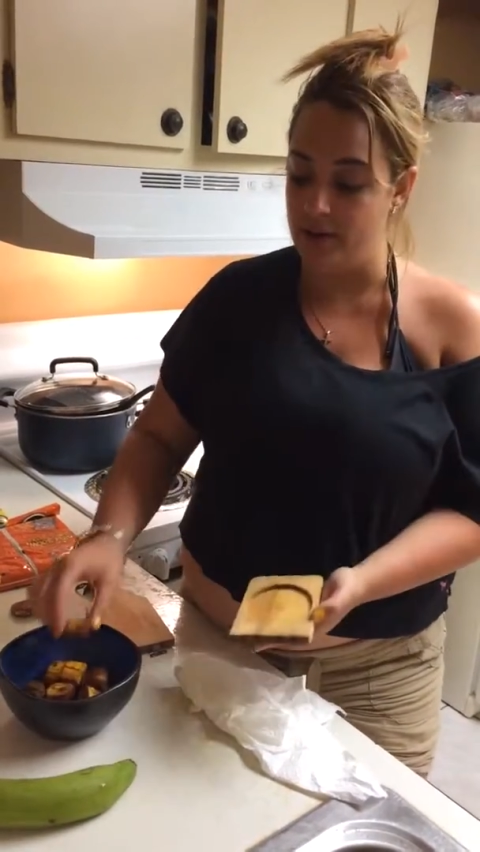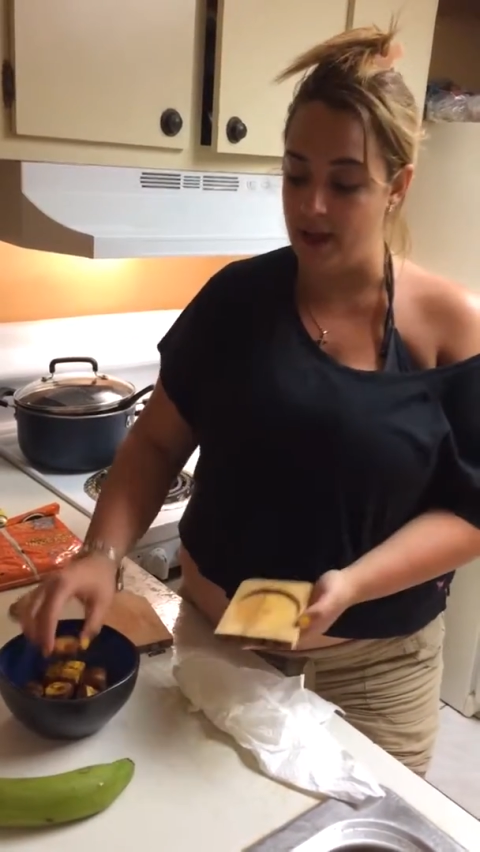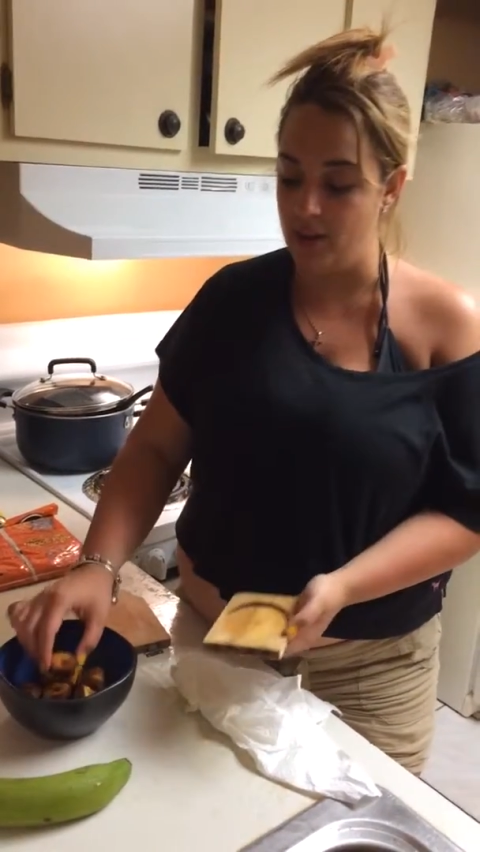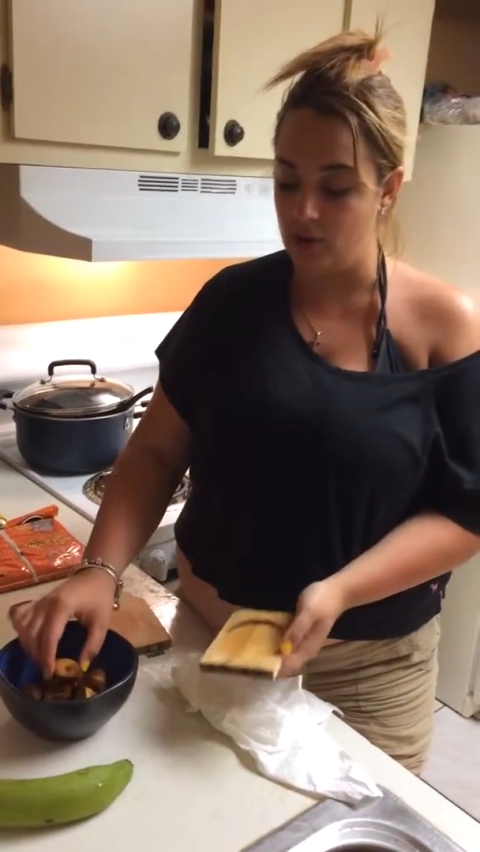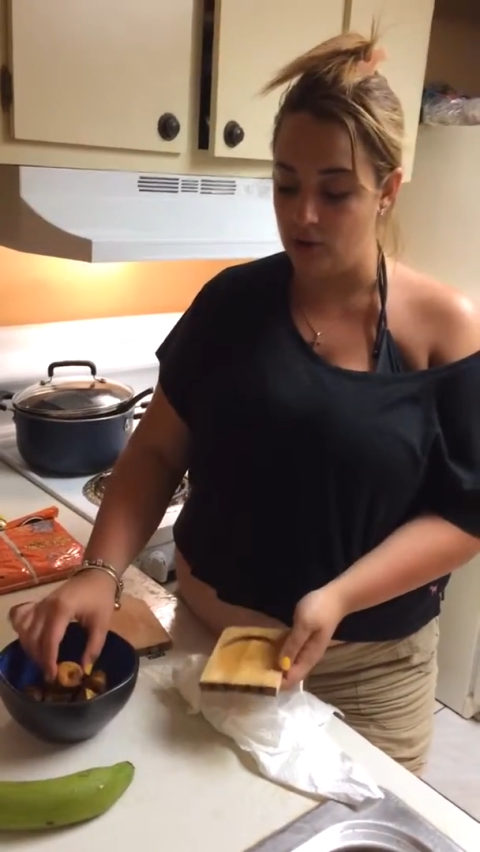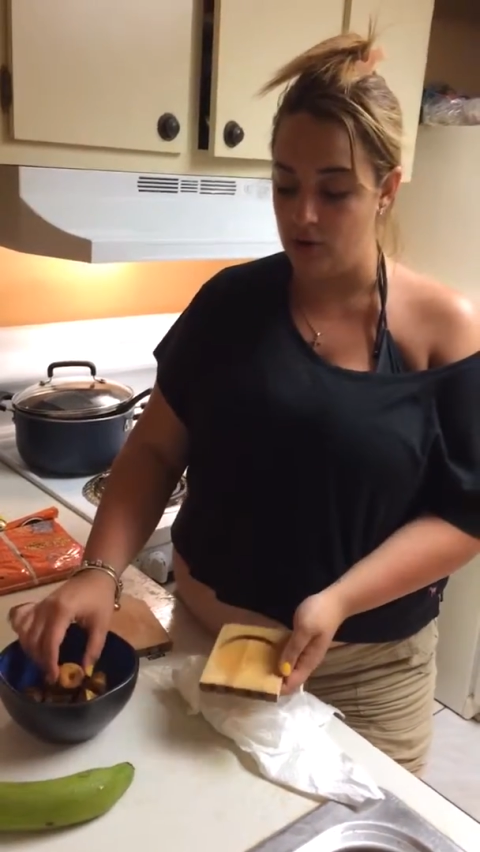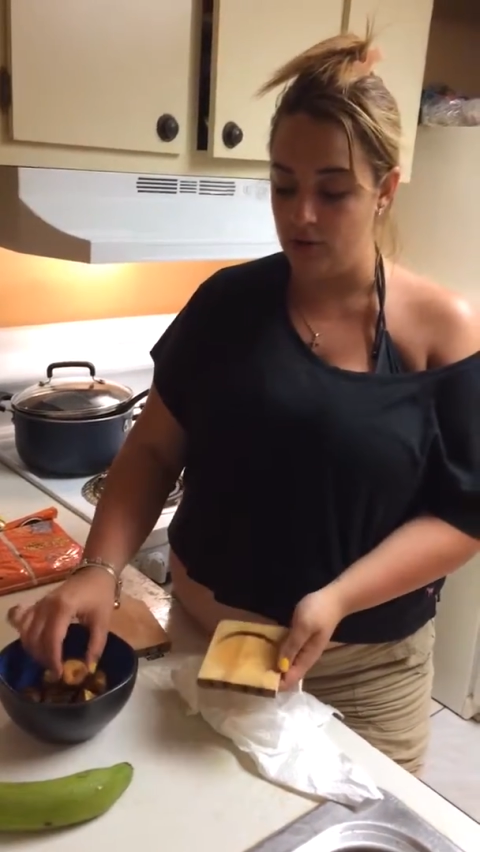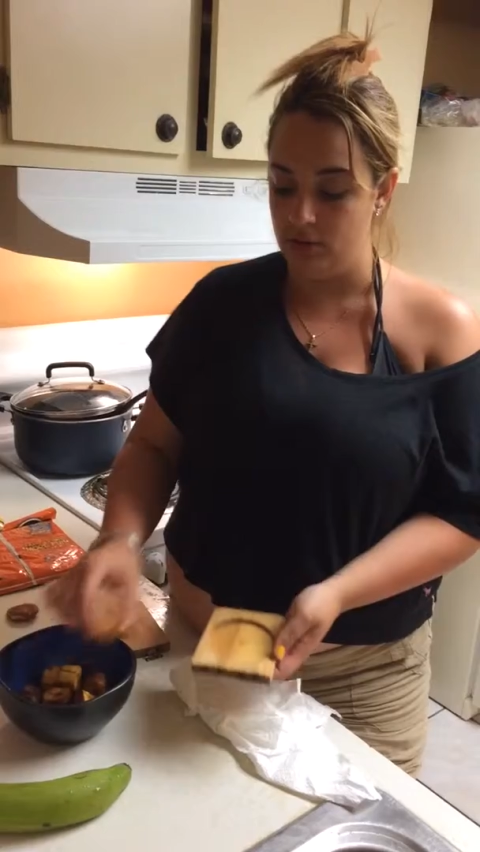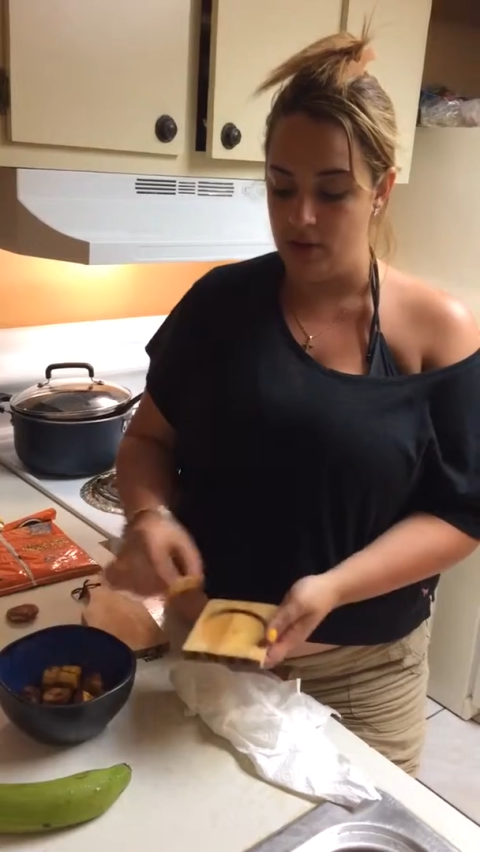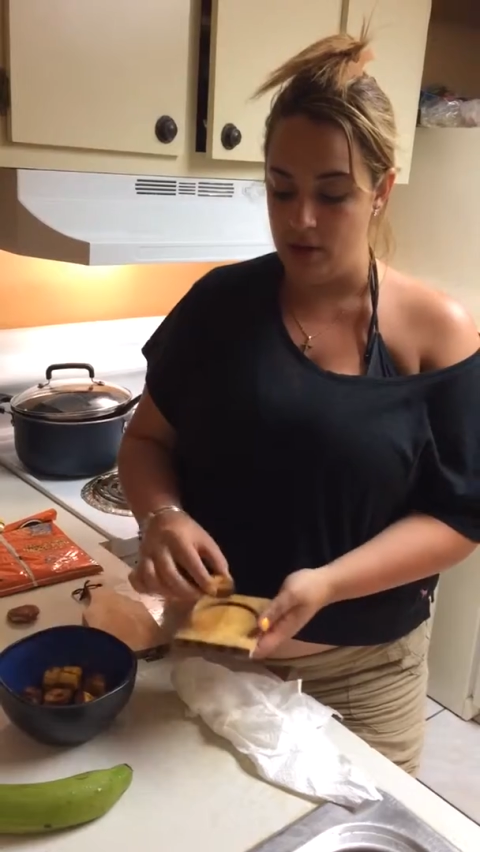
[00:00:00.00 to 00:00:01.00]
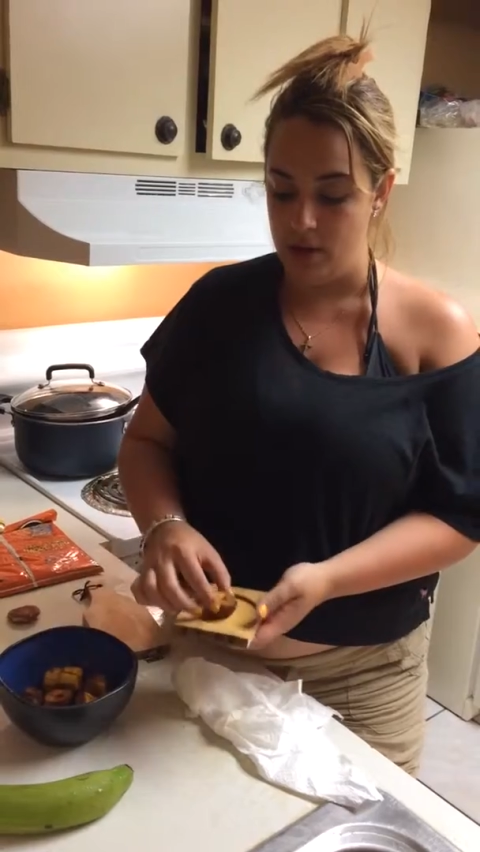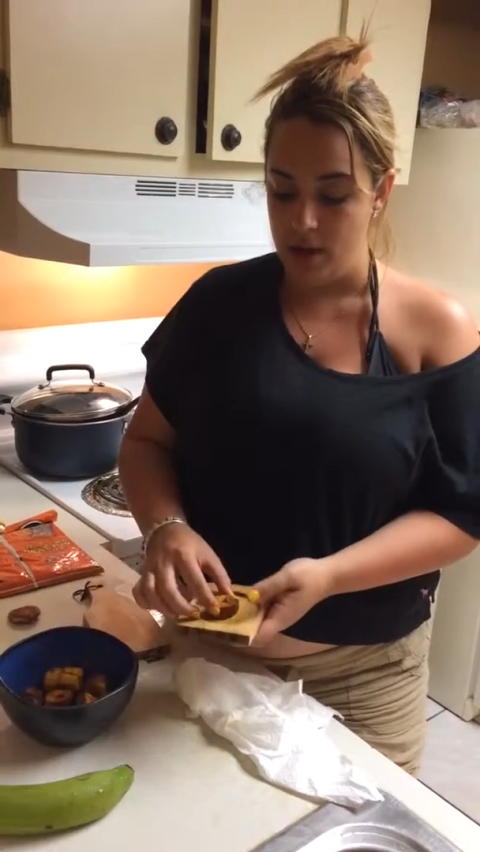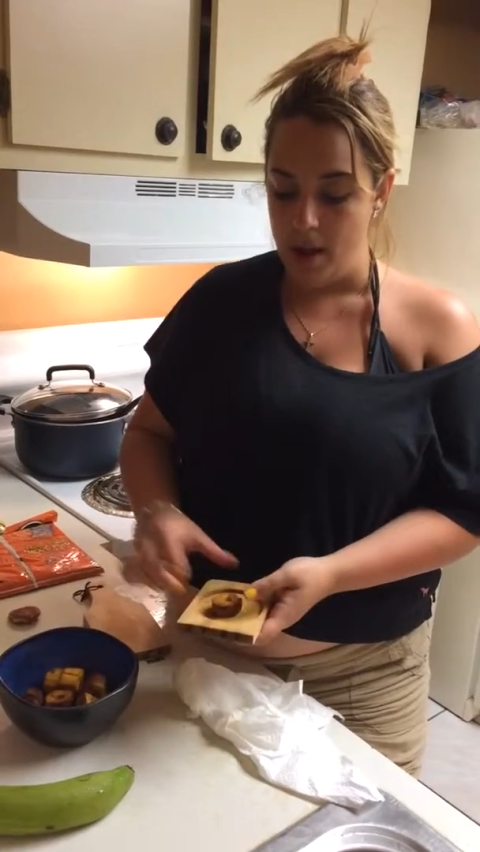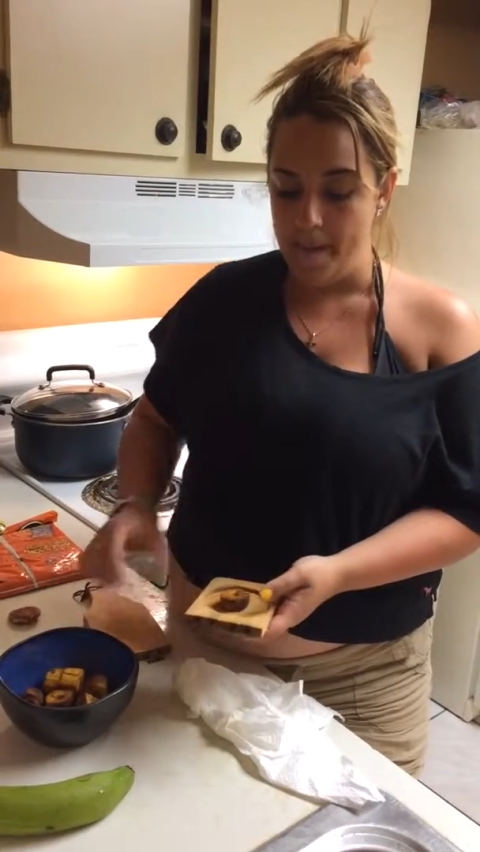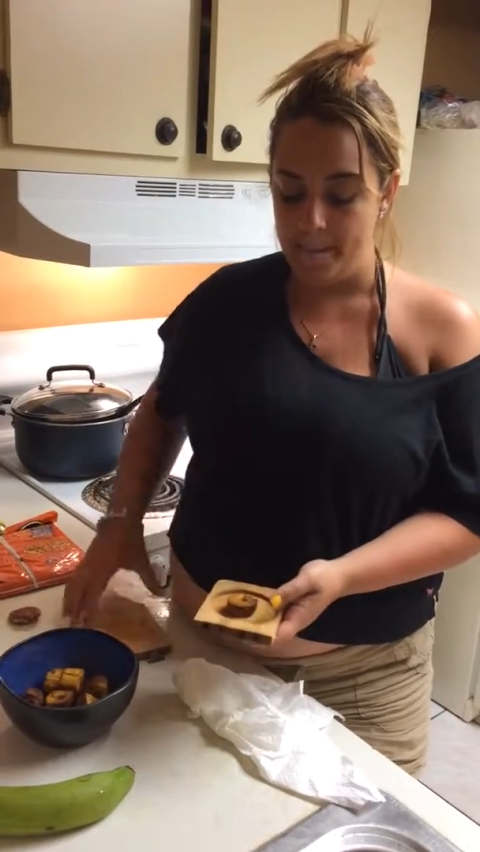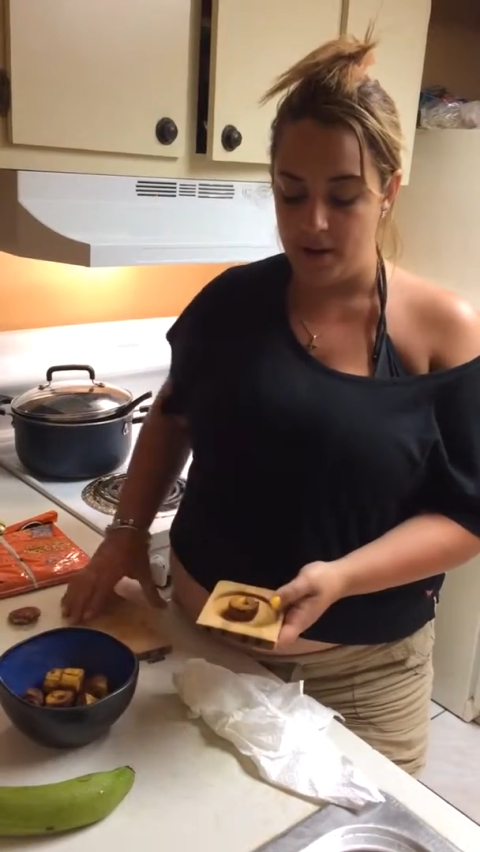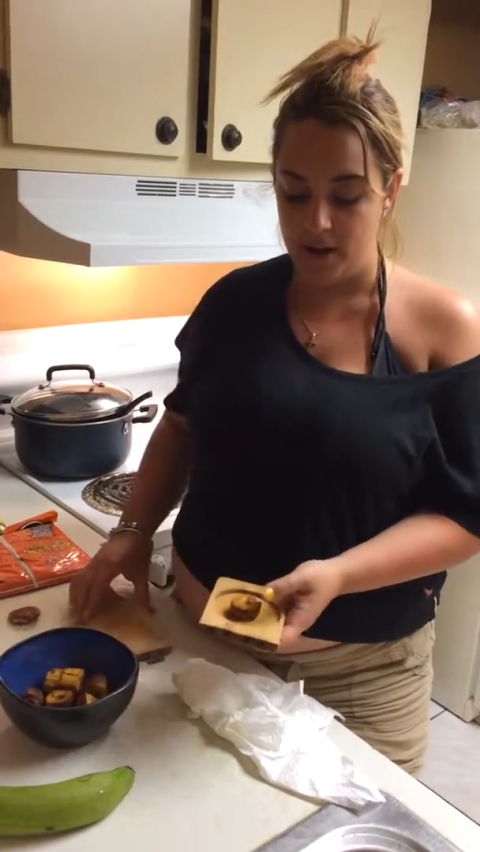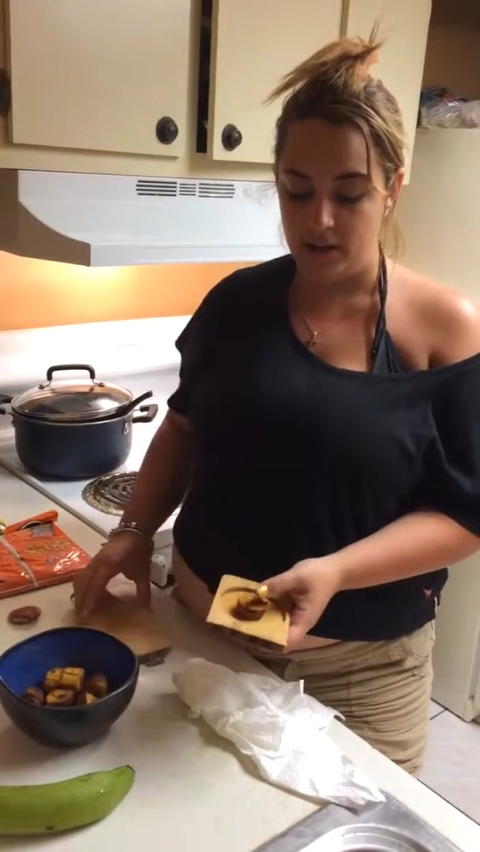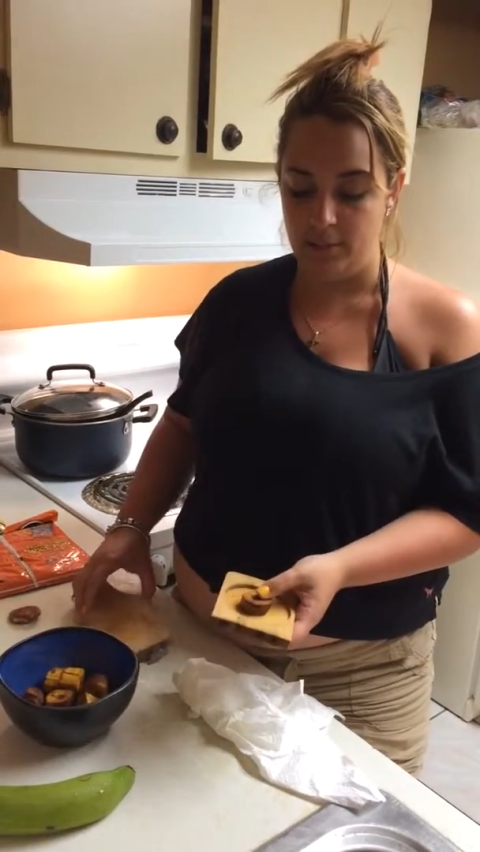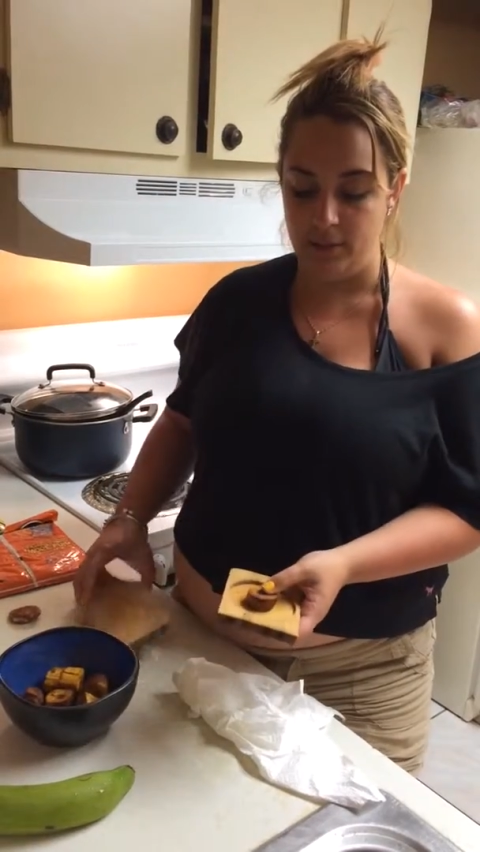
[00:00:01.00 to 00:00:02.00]
get a tostón, put
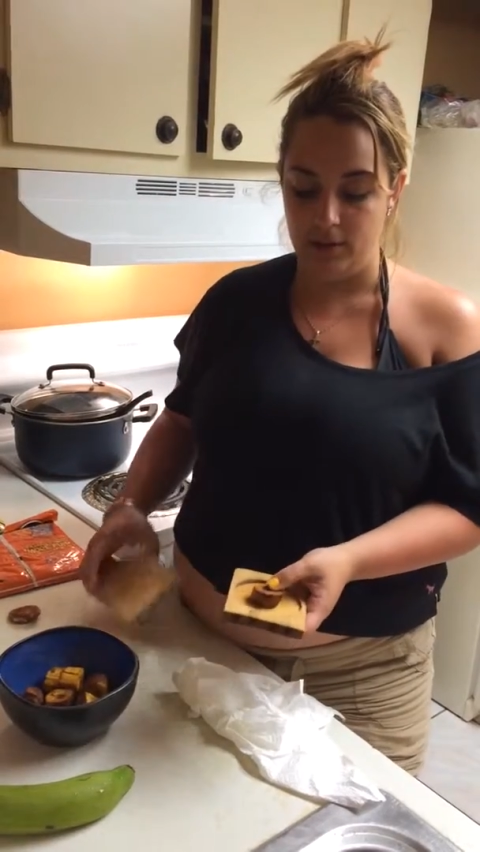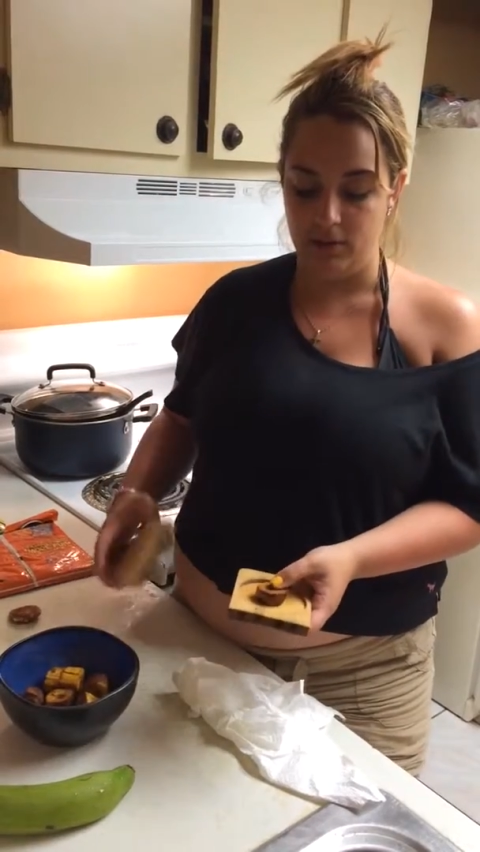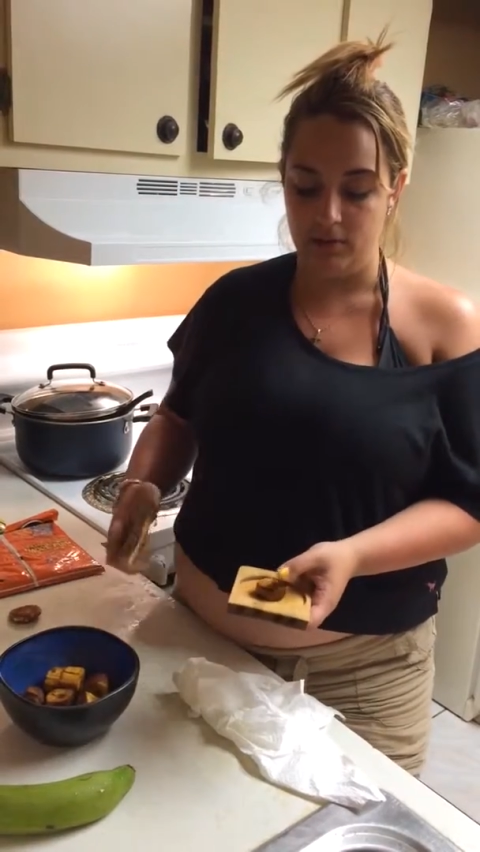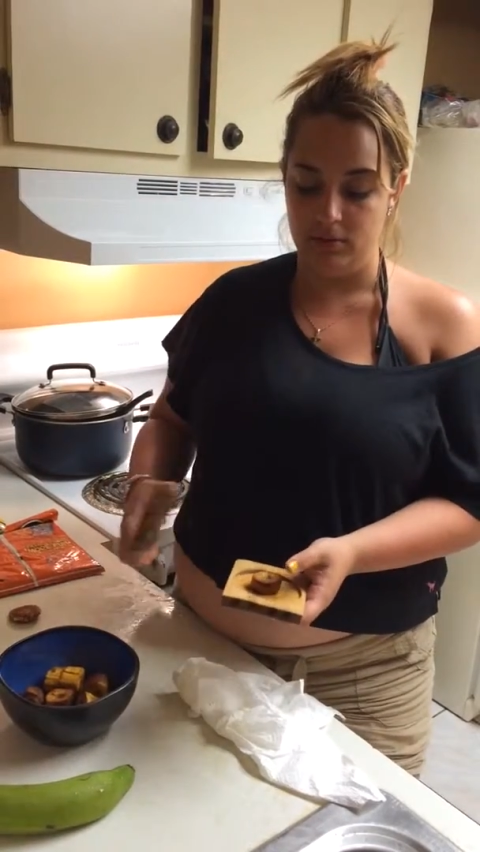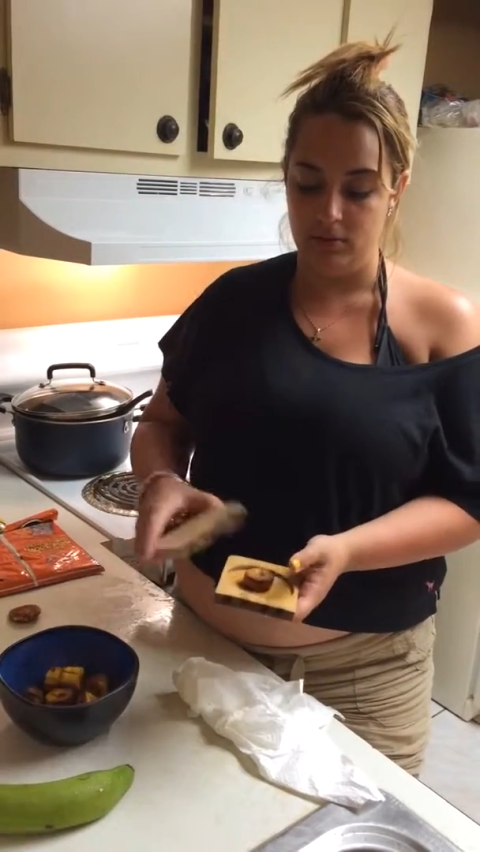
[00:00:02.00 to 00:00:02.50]
it in the middle,